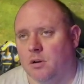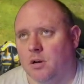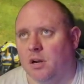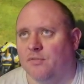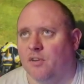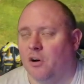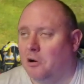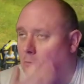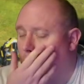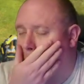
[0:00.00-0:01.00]
And I
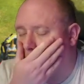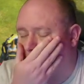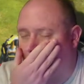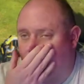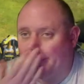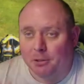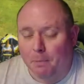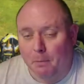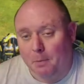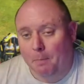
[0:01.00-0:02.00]
thought, some
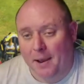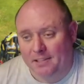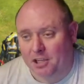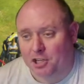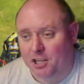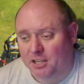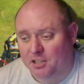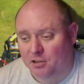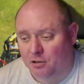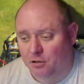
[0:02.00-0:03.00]
people compare it to
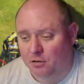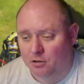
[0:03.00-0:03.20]
Cheetor,